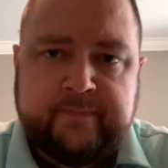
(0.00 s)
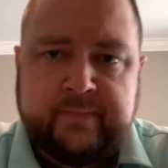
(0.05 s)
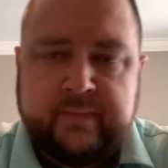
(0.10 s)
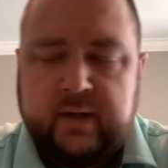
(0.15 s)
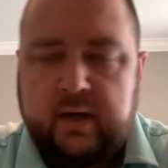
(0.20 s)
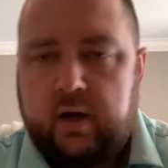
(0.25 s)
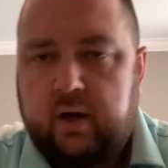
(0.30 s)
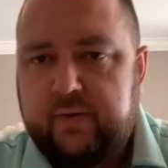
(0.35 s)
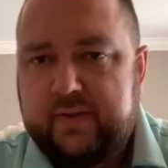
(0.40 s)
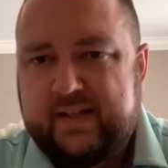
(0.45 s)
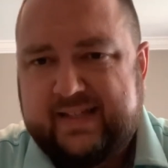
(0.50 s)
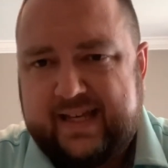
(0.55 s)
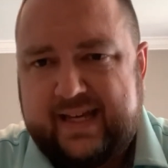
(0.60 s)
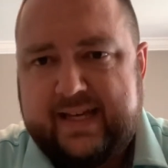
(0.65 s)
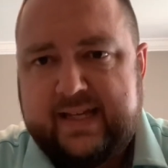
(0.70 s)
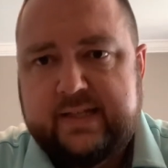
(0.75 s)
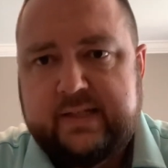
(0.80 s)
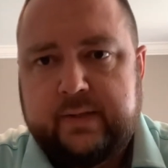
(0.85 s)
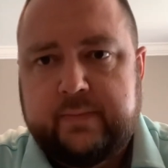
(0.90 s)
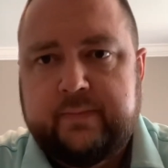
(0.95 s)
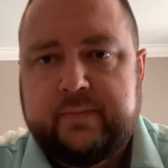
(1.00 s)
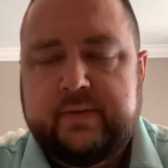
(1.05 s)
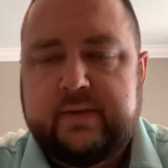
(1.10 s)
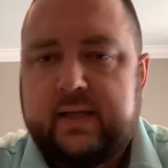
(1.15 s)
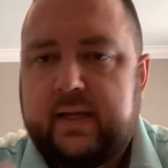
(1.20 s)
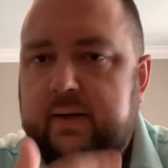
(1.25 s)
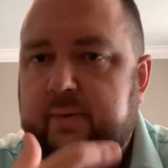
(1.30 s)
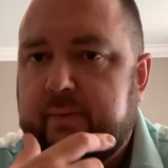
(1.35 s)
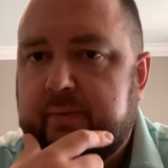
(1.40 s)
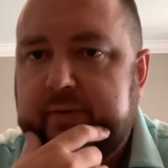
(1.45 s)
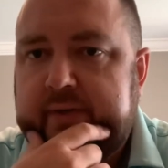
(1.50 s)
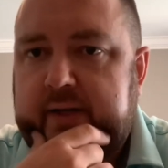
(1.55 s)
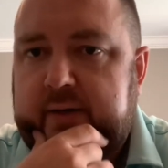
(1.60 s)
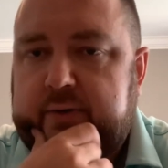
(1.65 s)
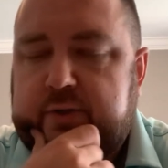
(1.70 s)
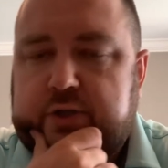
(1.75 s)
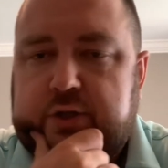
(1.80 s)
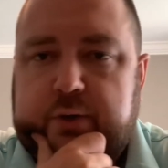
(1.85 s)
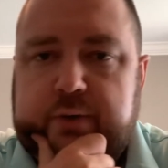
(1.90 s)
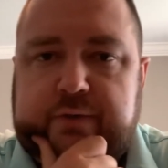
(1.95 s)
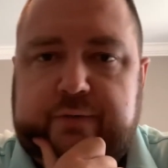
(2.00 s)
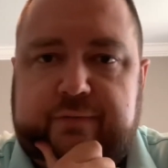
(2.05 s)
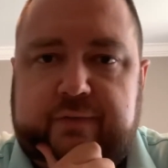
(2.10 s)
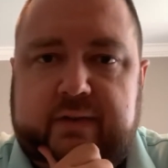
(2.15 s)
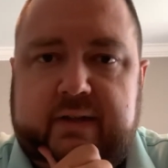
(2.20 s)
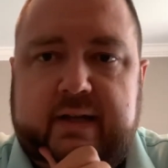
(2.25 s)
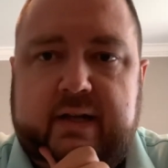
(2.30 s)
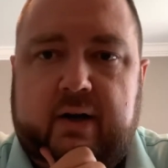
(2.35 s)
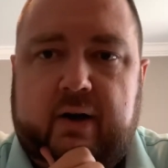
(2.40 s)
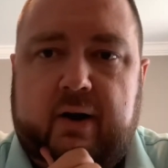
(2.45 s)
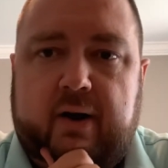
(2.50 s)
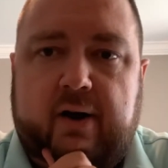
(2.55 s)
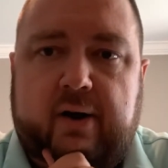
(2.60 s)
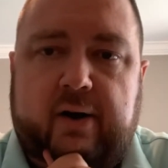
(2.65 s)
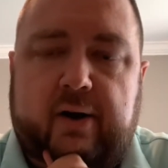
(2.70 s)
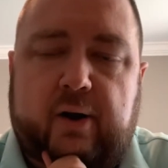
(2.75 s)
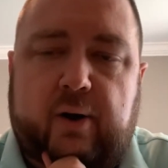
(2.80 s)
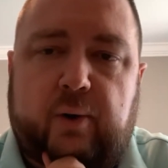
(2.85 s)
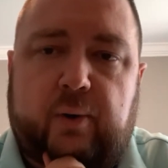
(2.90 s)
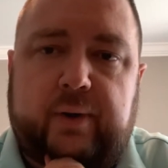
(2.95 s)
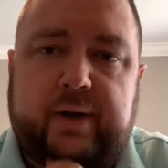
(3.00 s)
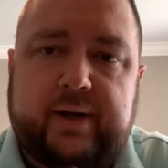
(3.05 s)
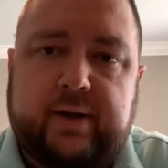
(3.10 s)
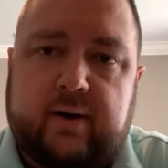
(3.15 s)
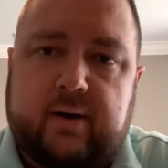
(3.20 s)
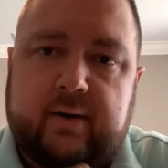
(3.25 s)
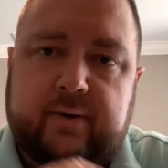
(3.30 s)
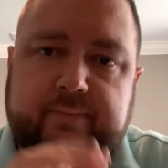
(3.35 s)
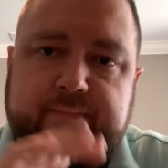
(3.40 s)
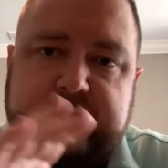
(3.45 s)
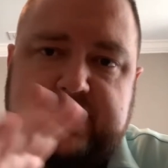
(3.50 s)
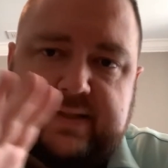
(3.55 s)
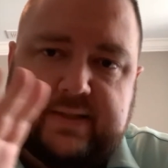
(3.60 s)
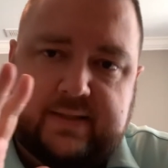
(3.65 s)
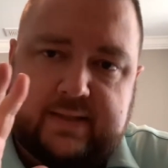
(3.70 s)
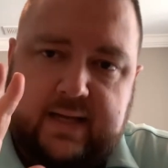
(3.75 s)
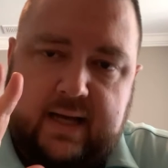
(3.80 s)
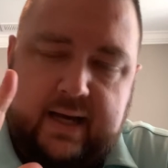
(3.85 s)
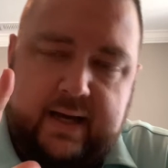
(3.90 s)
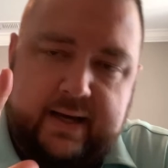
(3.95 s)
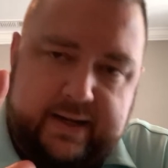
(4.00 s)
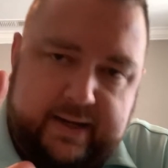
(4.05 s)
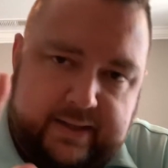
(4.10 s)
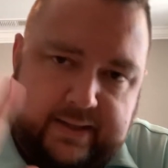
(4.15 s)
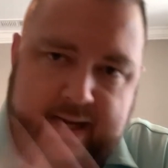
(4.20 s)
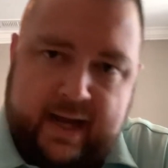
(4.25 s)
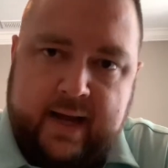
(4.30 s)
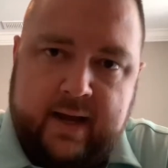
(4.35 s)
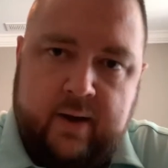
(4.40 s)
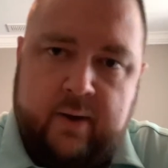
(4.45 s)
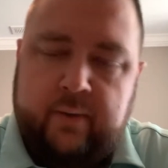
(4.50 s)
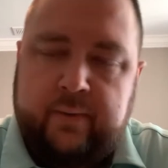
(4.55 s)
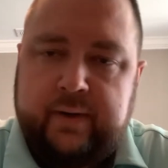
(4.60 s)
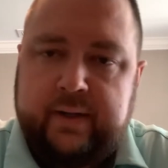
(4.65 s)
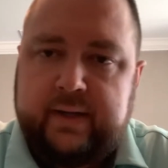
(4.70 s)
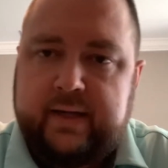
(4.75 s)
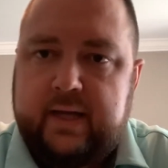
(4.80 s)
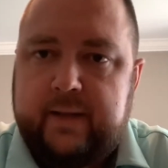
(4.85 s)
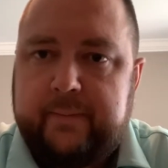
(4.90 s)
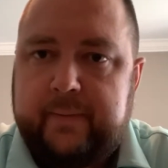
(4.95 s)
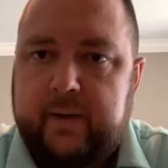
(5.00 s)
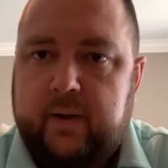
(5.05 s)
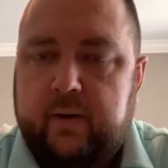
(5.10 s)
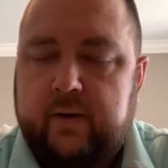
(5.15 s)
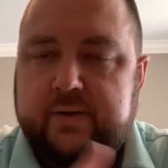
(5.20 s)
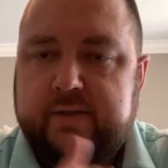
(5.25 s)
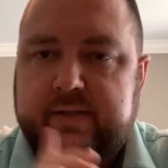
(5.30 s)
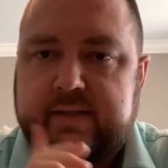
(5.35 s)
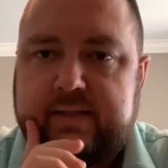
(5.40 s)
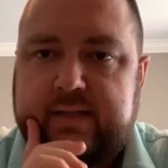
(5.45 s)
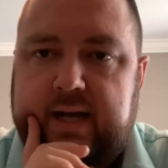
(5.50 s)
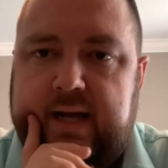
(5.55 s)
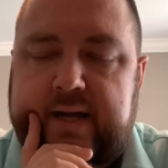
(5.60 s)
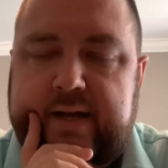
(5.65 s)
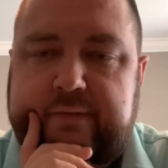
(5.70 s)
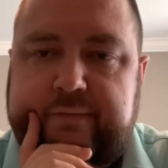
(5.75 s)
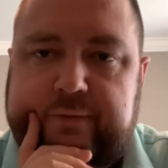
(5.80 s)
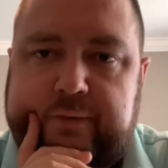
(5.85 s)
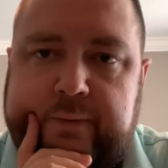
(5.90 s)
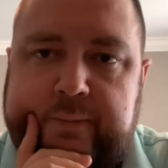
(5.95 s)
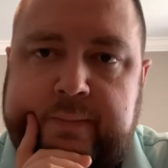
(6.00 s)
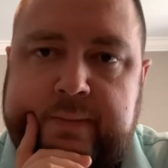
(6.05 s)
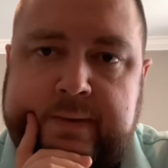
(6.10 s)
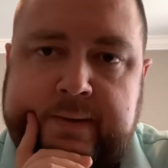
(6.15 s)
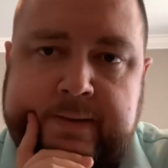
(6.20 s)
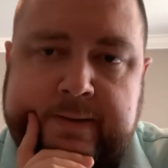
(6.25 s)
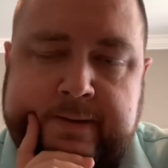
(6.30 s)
all these isms that that truthfully are, are holding our society down and keeping our society from